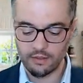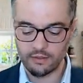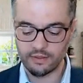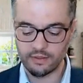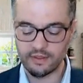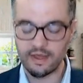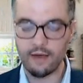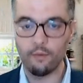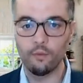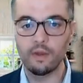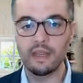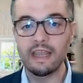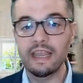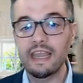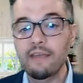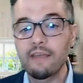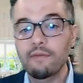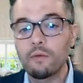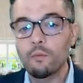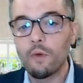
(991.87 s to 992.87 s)
that
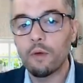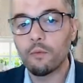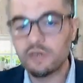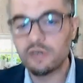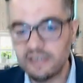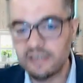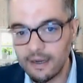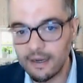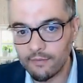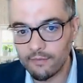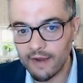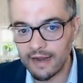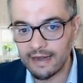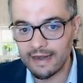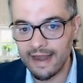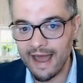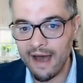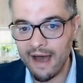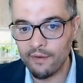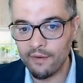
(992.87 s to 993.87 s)
even what we're seeing right
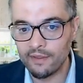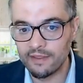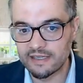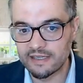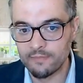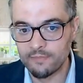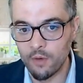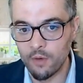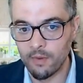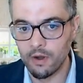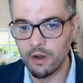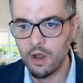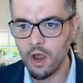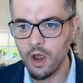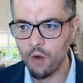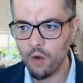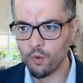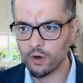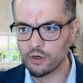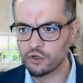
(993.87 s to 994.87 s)
now in this moment,
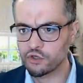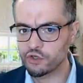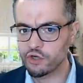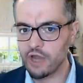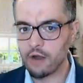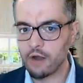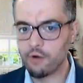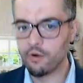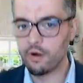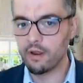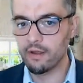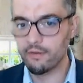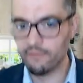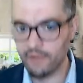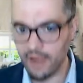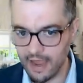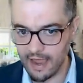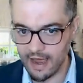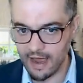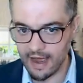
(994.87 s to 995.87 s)
where generative
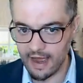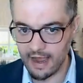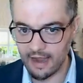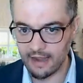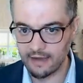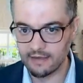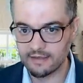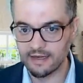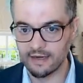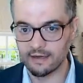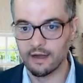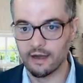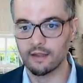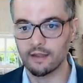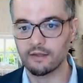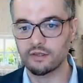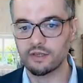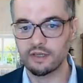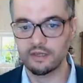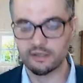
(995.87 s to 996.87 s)
AI
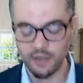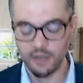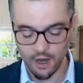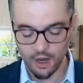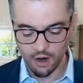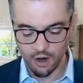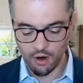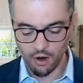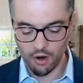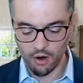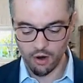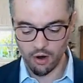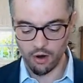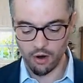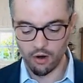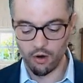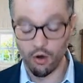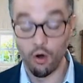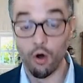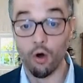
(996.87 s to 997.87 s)
technologies
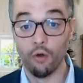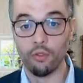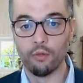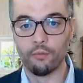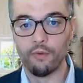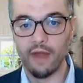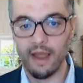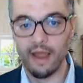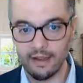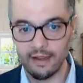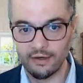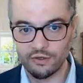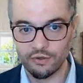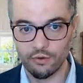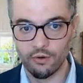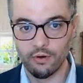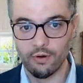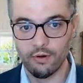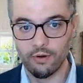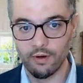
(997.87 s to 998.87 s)
are all the rage
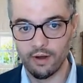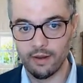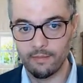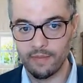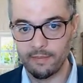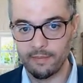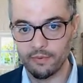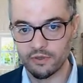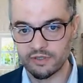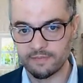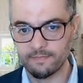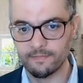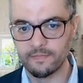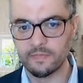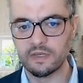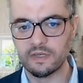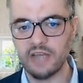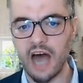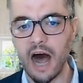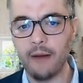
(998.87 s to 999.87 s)
or in
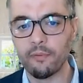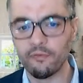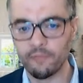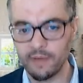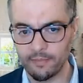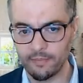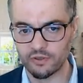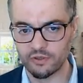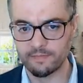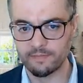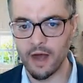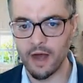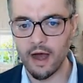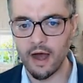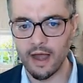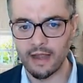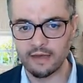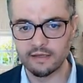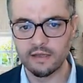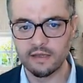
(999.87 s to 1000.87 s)
top of people's
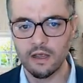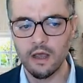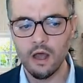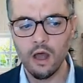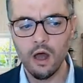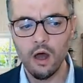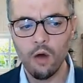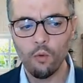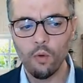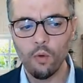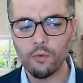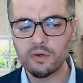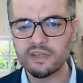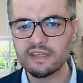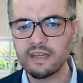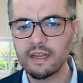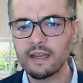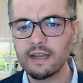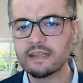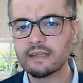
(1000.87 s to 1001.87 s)
minds, what we're
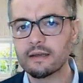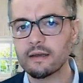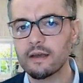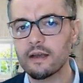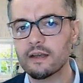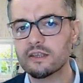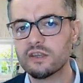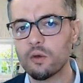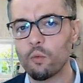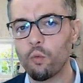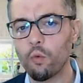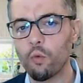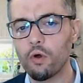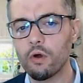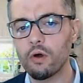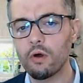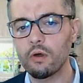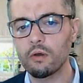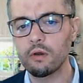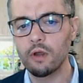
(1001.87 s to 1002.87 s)
seeing is a
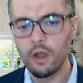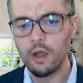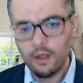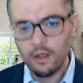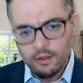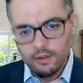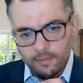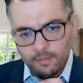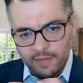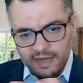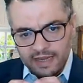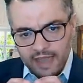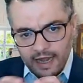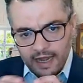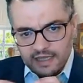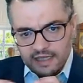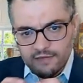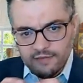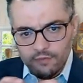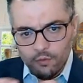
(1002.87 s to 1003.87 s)
world, the
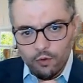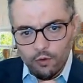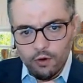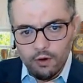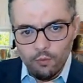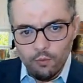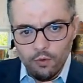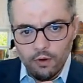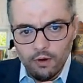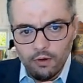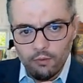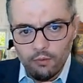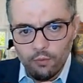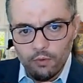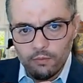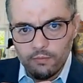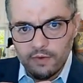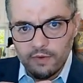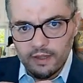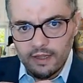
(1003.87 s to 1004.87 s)
beginnings of a world where we're
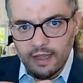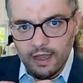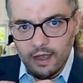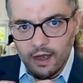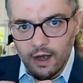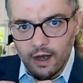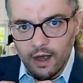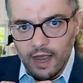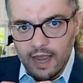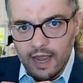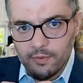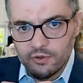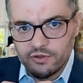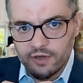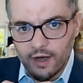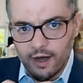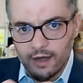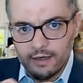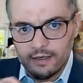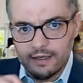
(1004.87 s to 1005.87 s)
really able to
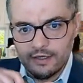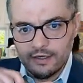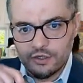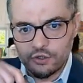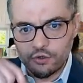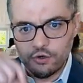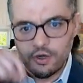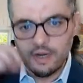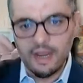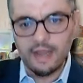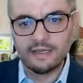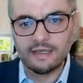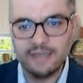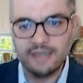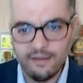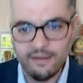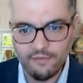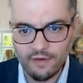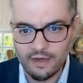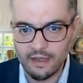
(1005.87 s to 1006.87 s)
unleash
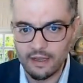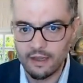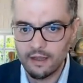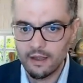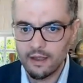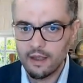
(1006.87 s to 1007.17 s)
creativity